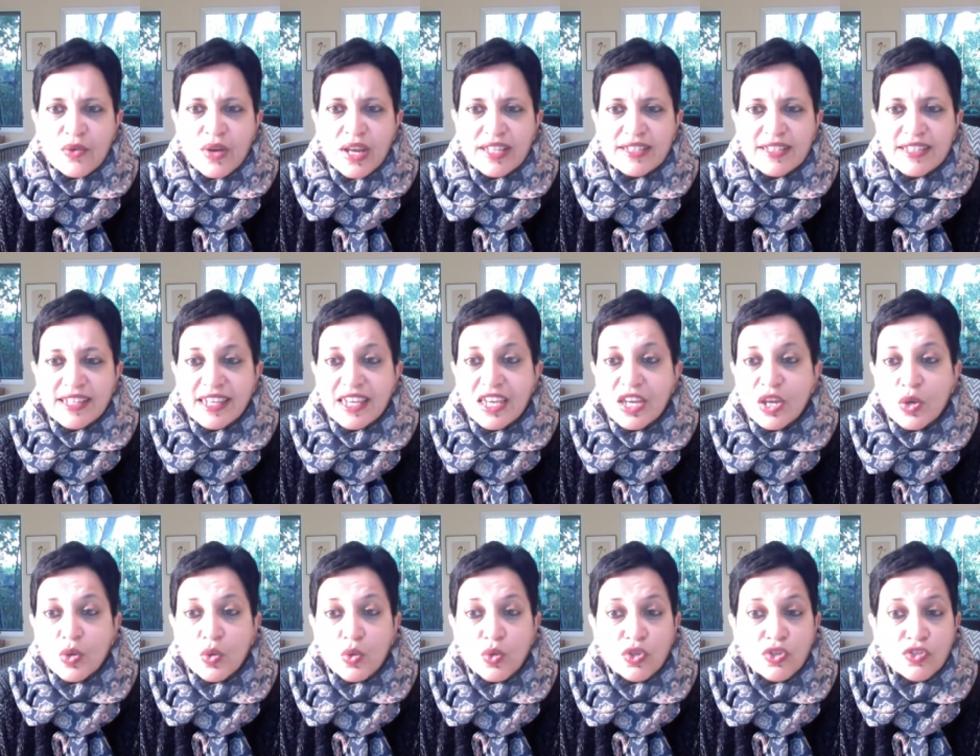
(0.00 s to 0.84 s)
raising
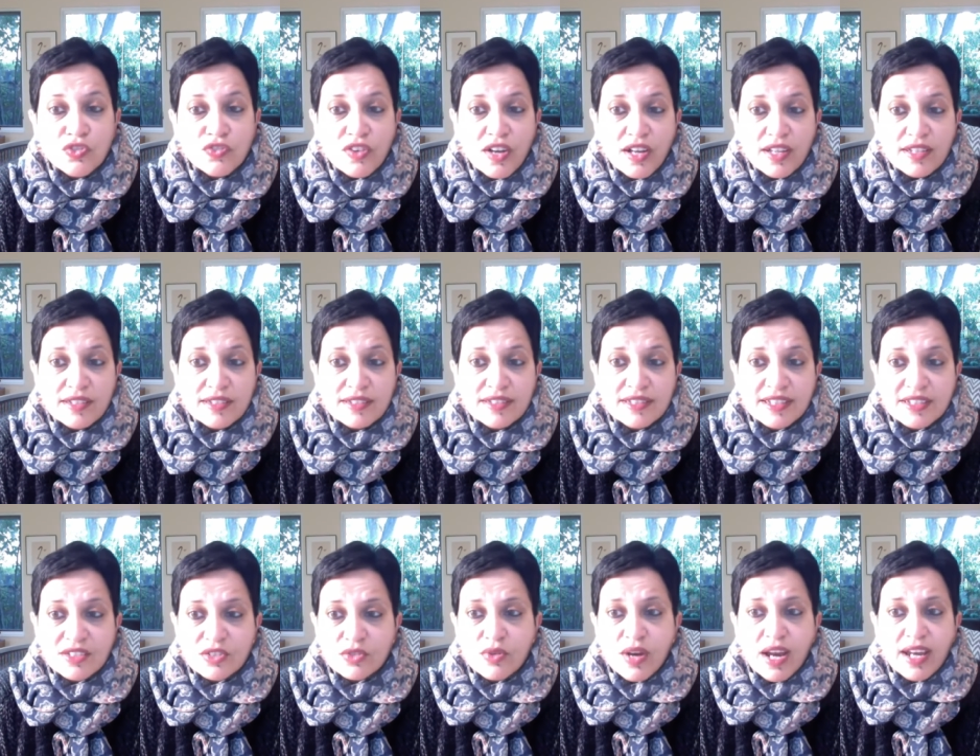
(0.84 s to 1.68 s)
huge
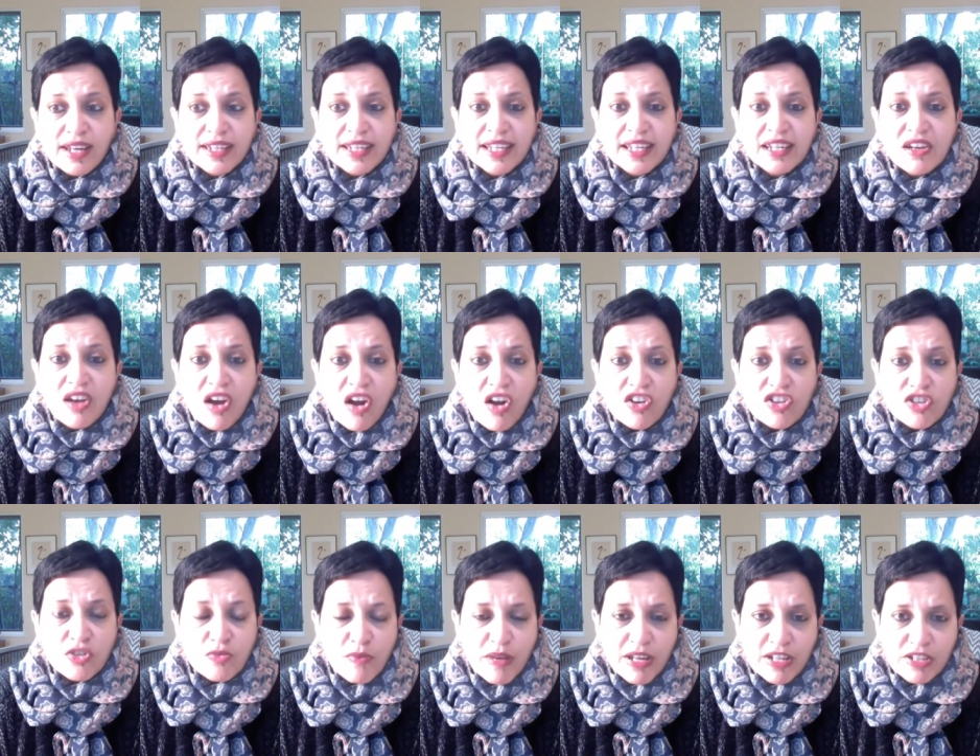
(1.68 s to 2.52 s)
funds, extracting
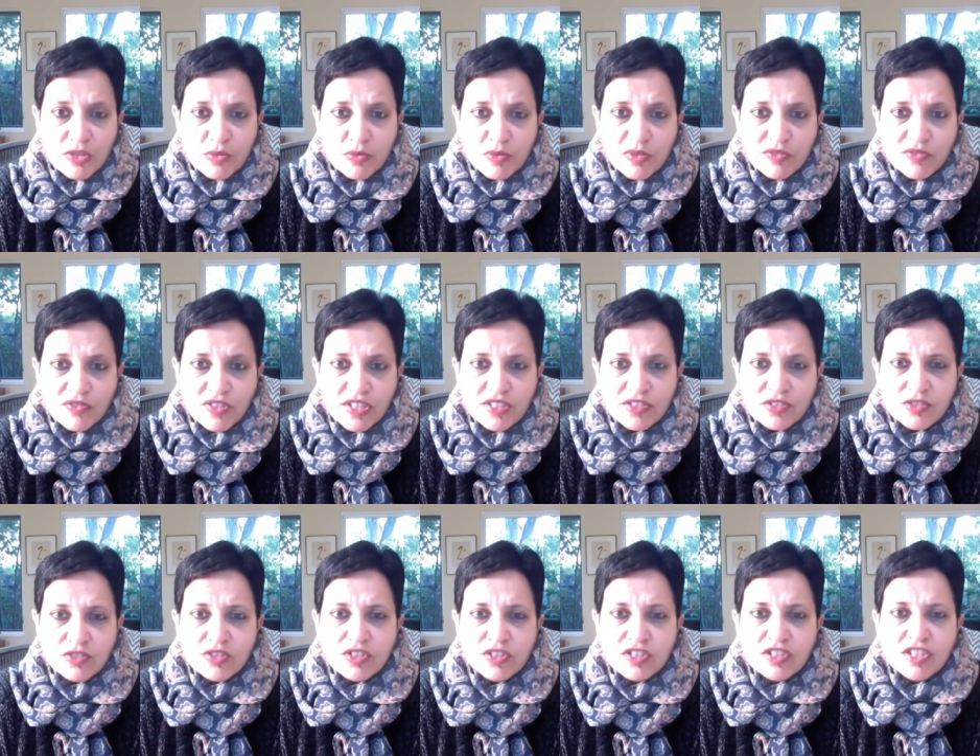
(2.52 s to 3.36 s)
large management
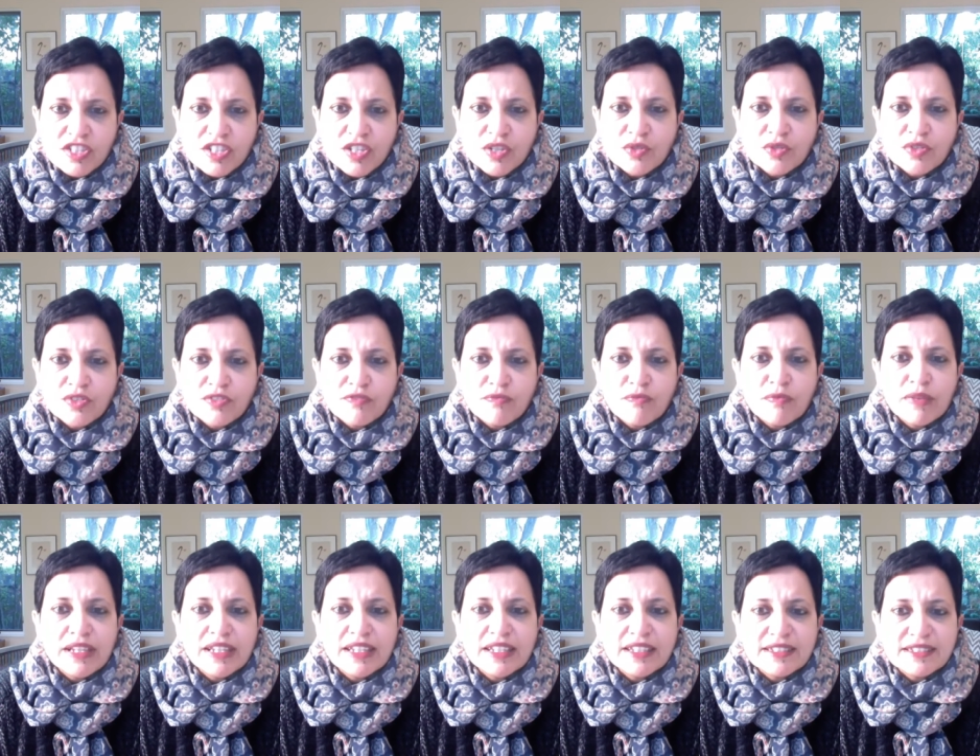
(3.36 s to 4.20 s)
fees to the tune
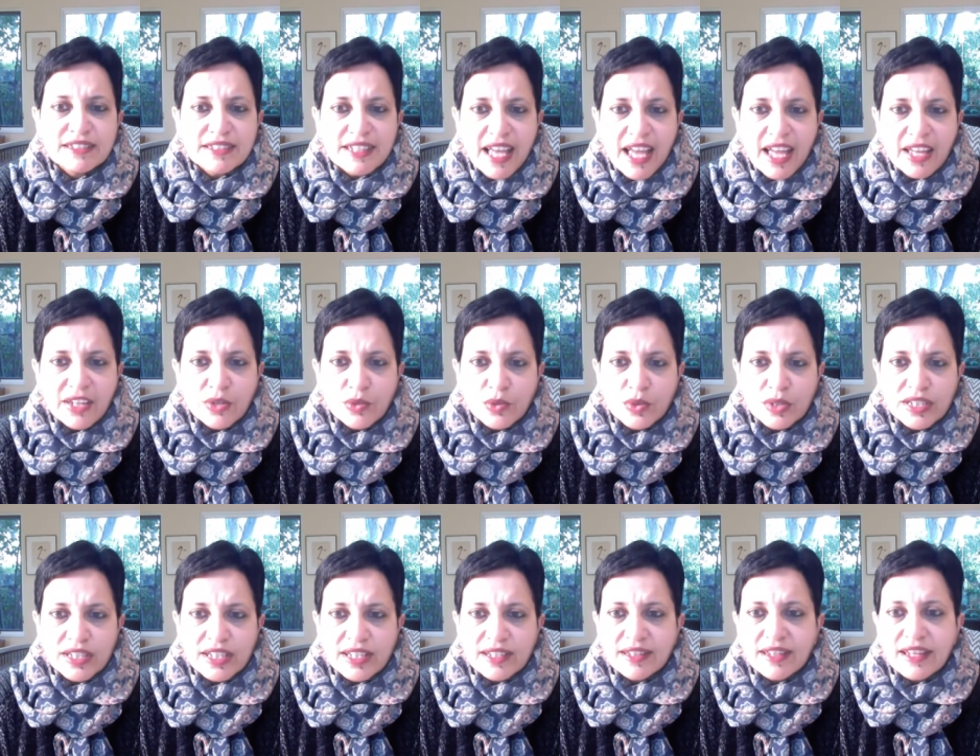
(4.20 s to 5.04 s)
of millions
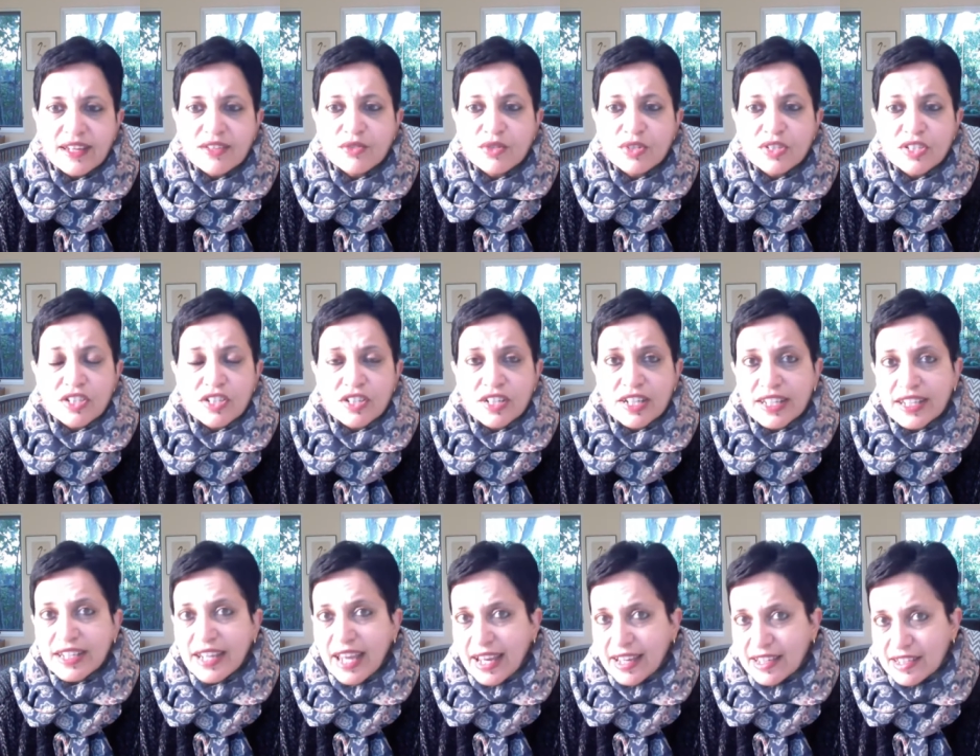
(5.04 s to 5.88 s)
annually, and then
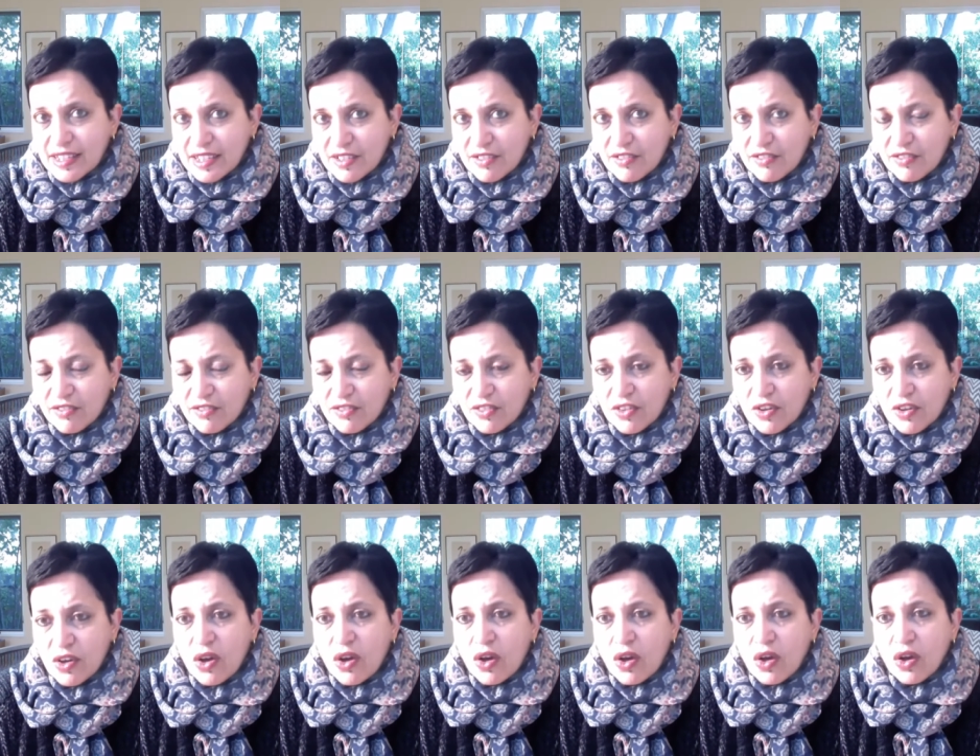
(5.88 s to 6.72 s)
returning negative
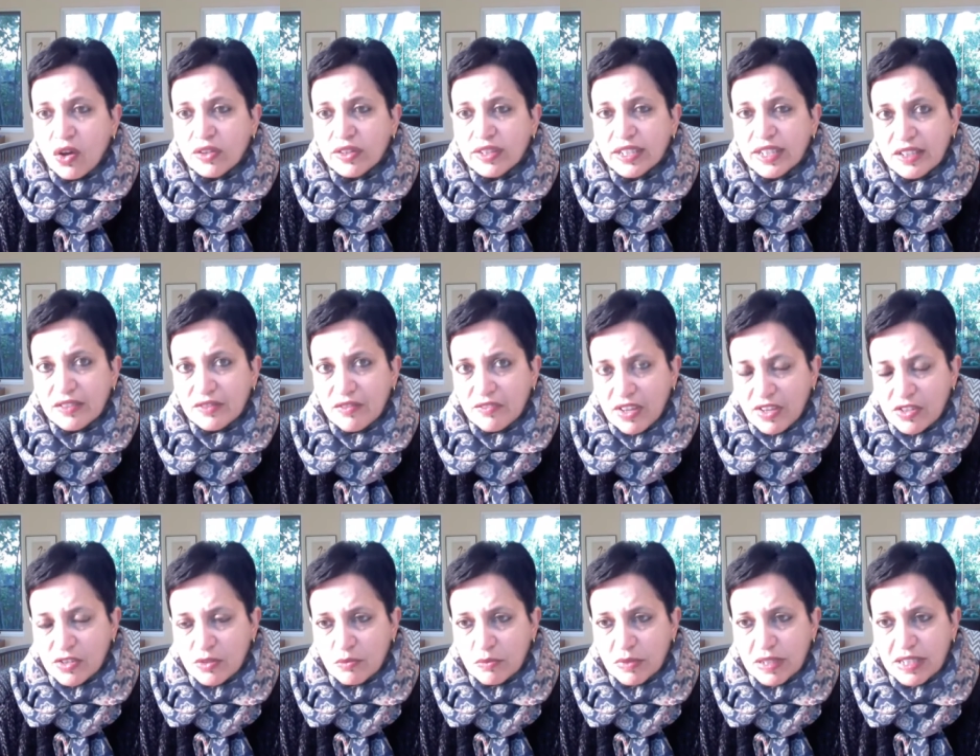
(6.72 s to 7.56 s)
on the
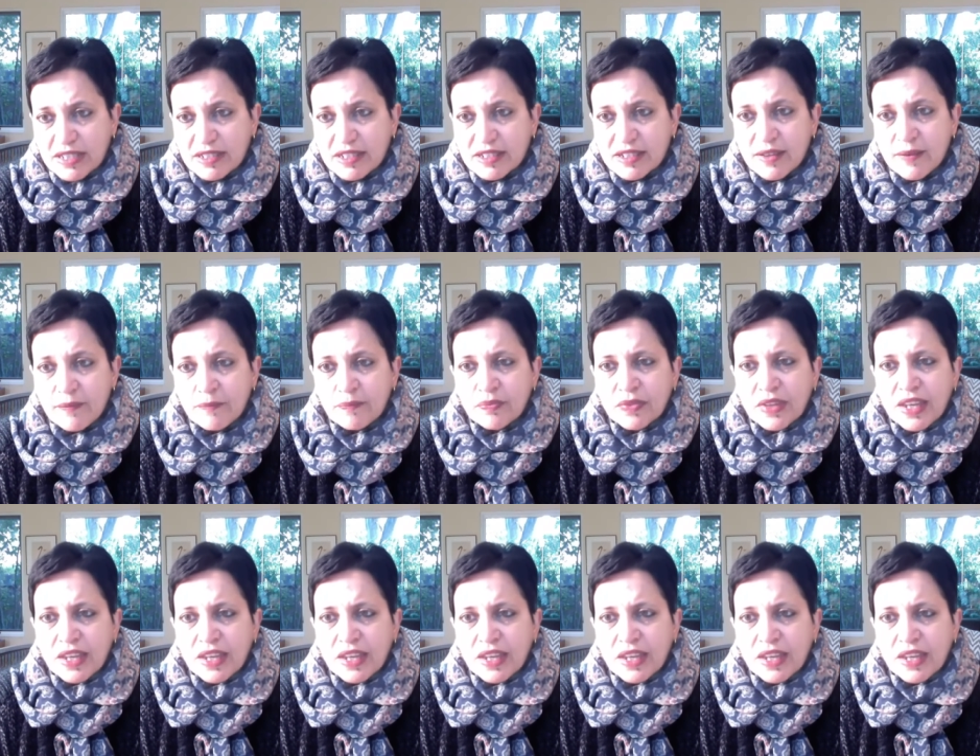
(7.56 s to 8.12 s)
investment.